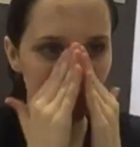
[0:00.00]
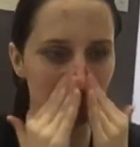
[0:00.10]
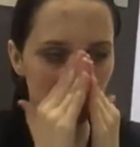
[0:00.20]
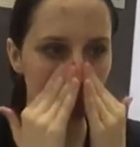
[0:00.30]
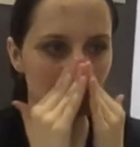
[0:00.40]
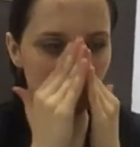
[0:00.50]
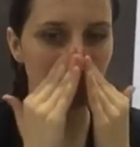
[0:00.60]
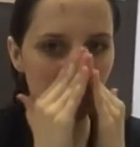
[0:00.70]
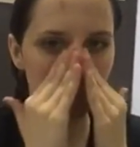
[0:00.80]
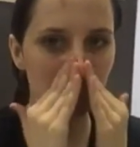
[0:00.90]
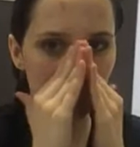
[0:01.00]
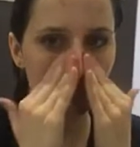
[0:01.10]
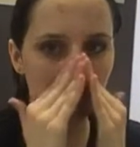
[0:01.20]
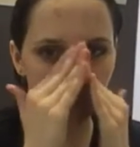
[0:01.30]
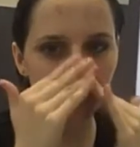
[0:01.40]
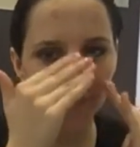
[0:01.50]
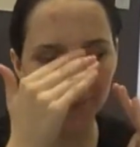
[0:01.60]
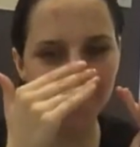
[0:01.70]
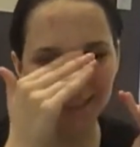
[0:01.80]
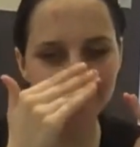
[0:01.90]
The oilness. The
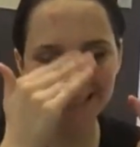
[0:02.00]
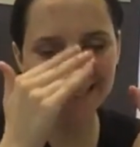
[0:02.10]
oilness.